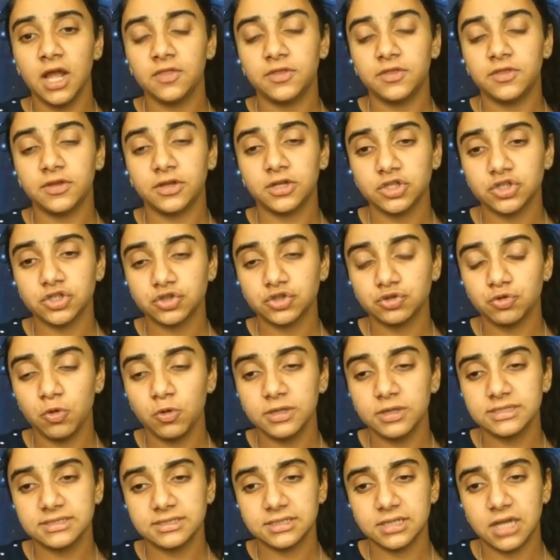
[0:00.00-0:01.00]
The control
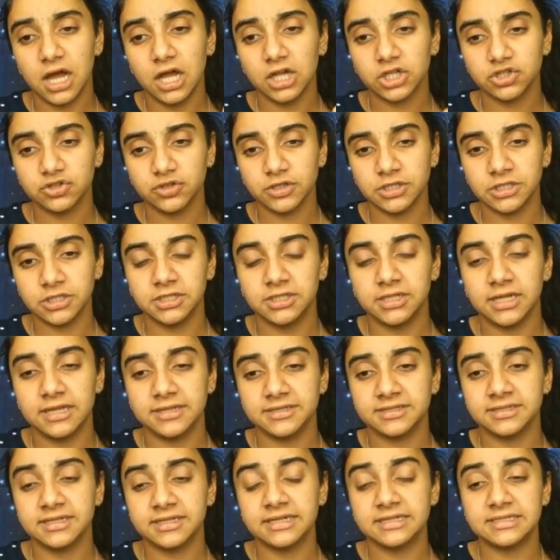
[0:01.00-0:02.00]
is not treated
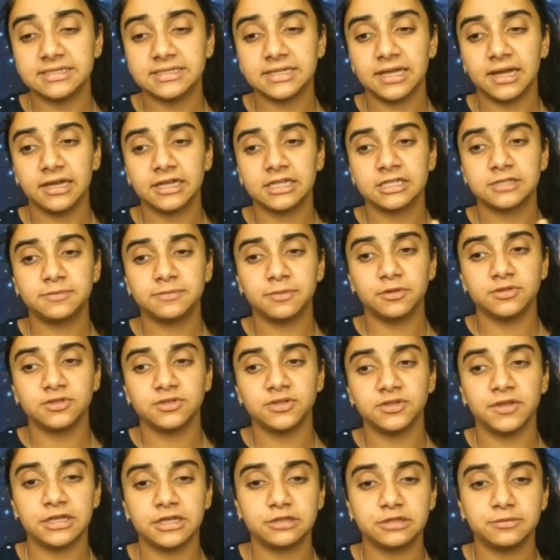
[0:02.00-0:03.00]
as it's not exposed to
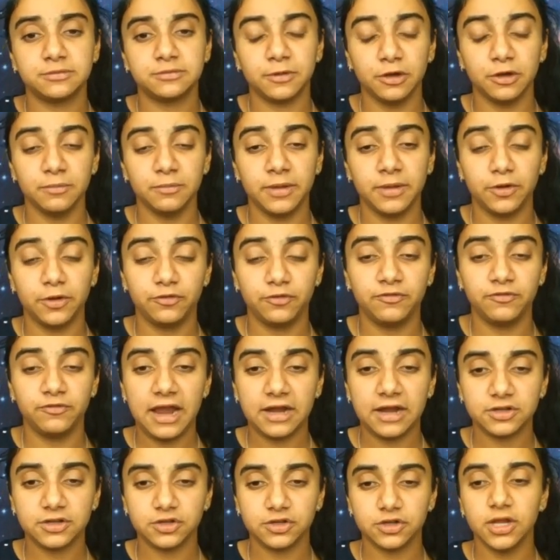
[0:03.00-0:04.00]
the experimental
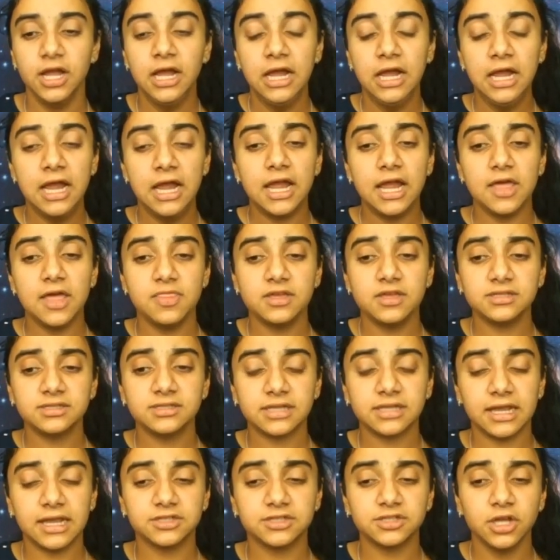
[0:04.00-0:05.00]
factor. In this
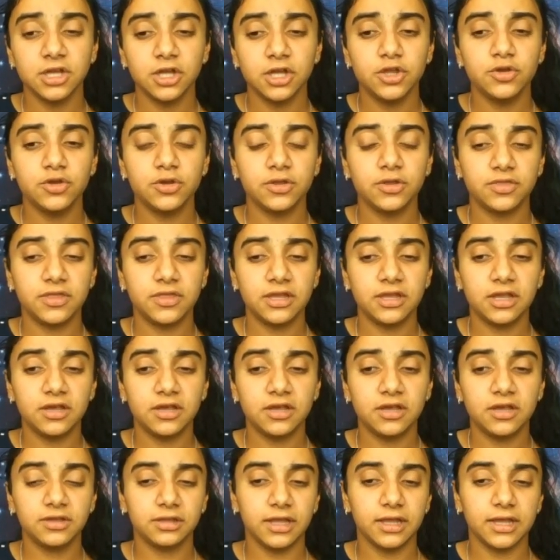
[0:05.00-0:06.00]
case, you can think of
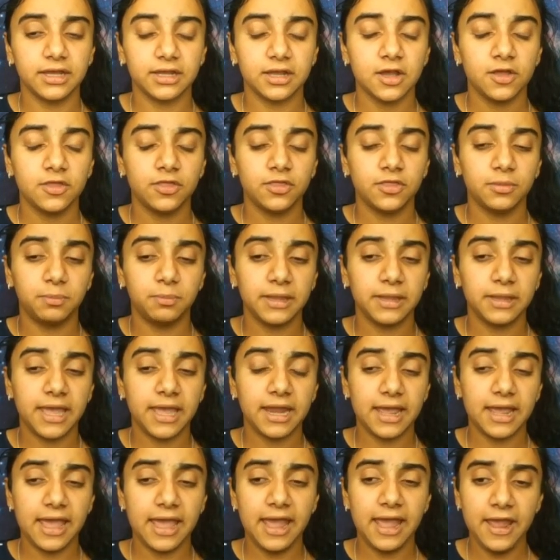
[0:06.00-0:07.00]
it like plant
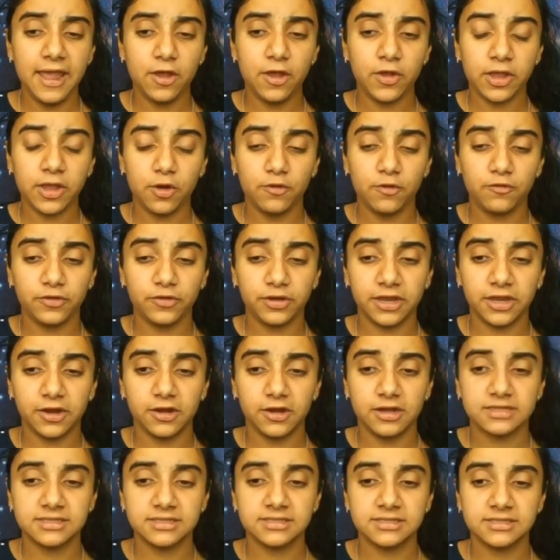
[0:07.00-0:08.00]
A over here
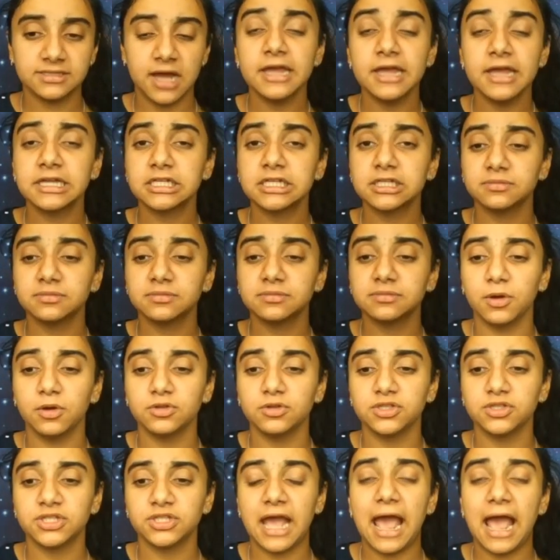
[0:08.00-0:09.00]
is not
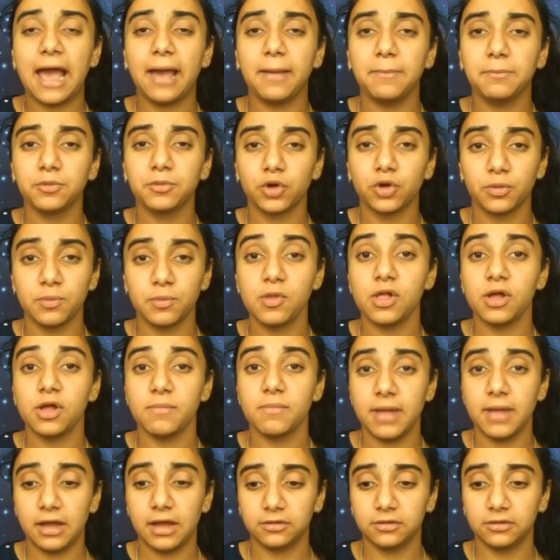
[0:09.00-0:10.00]
exposed to abnormal
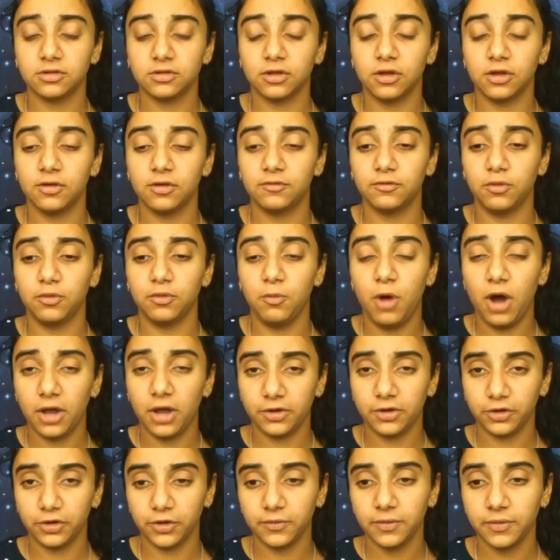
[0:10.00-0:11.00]
amounts of
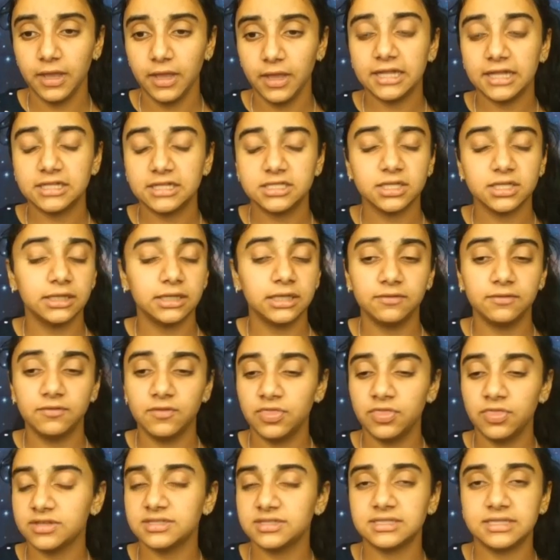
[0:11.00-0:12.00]
water. It's given
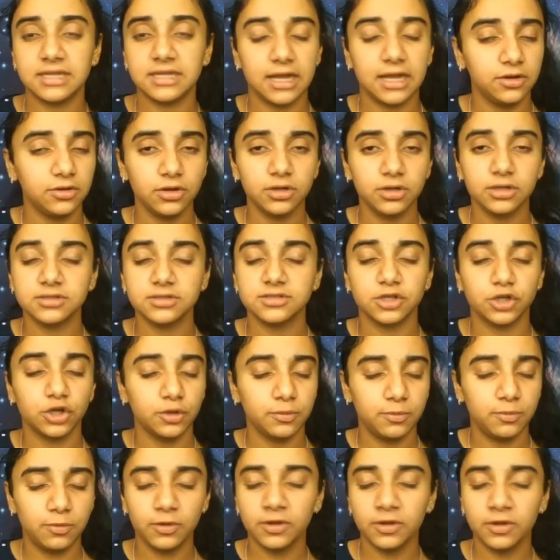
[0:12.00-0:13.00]
the standard
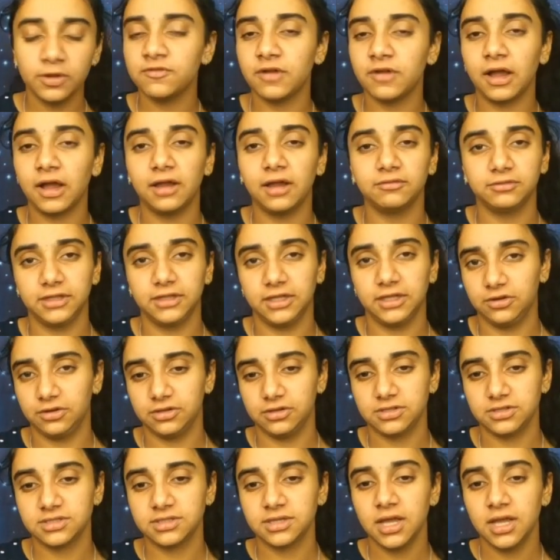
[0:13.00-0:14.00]
0.5
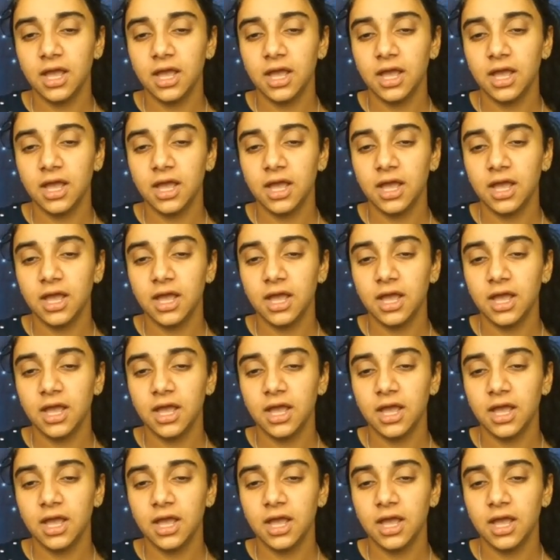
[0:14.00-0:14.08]
liters.